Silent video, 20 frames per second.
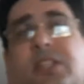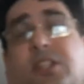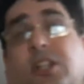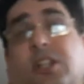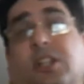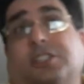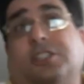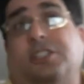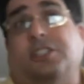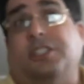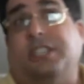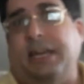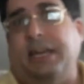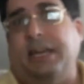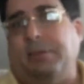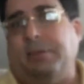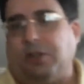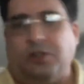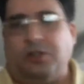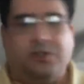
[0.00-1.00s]
talk to the
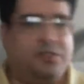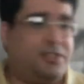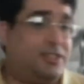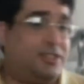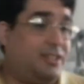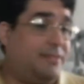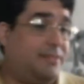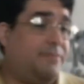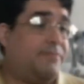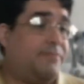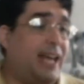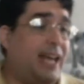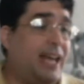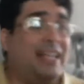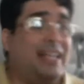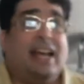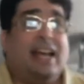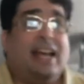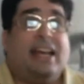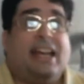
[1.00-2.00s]
tablers, I
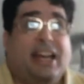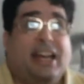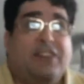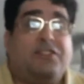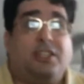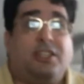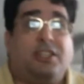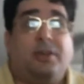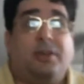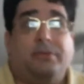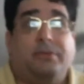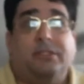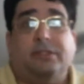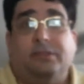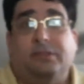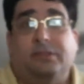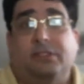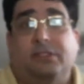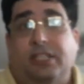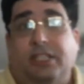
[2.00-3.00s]
kind of have some
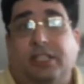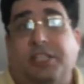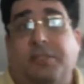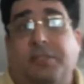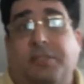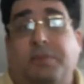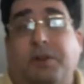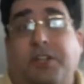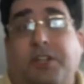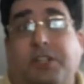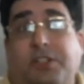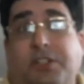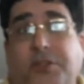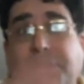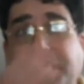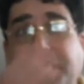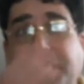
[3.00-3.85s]
experience doing